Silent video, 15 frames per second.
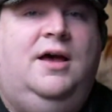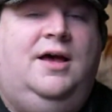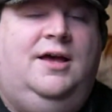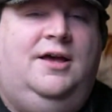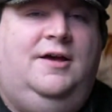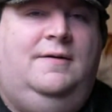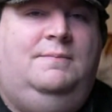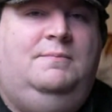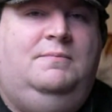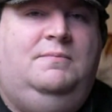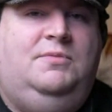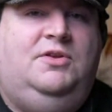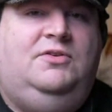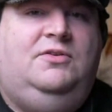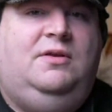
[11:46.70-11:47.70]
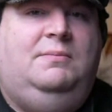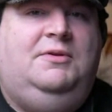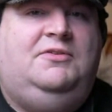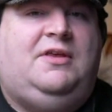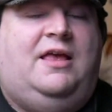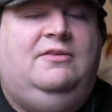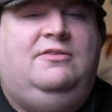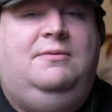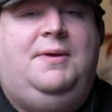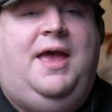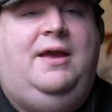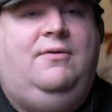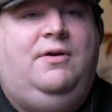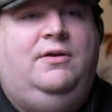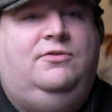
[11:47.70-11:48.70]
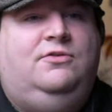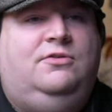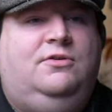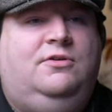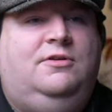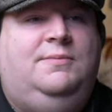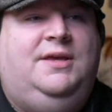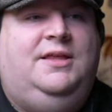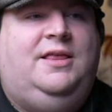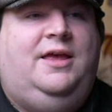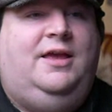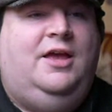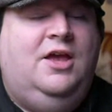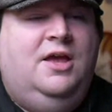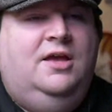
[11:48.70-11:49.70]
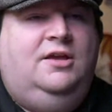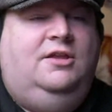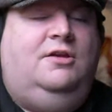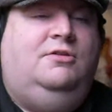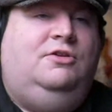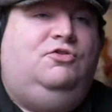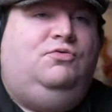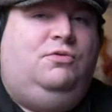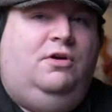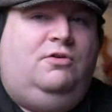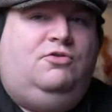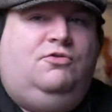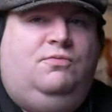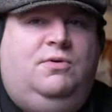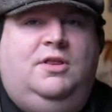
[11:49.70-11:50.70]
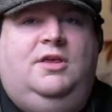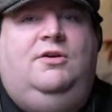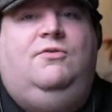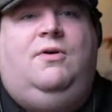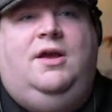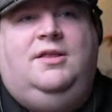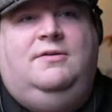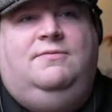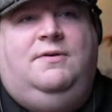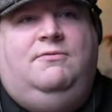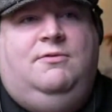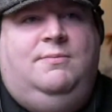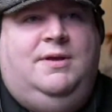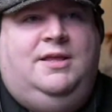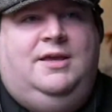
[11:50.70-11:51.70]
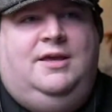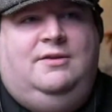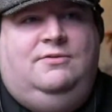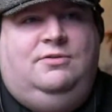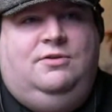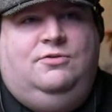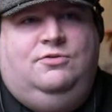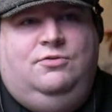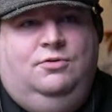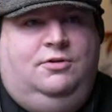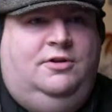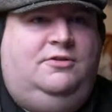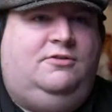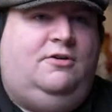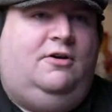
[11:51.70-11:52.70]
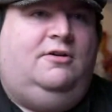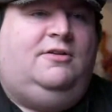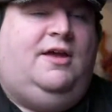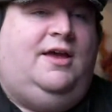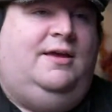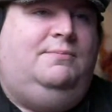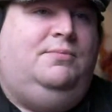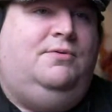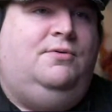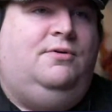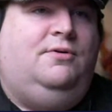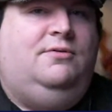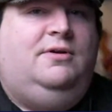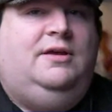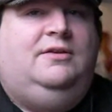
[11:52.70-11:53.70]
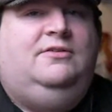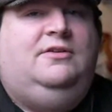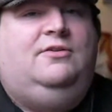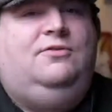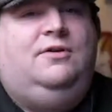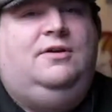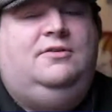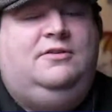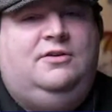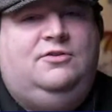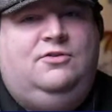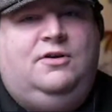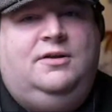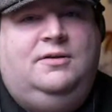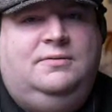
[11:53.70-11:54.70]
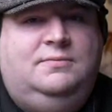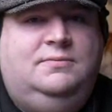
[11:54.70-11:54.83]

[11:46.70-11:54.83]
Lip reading: besides the backgrounds, are there going to be like, this looks really great if everybody has the duelist archetype, or et cetera, et cetera?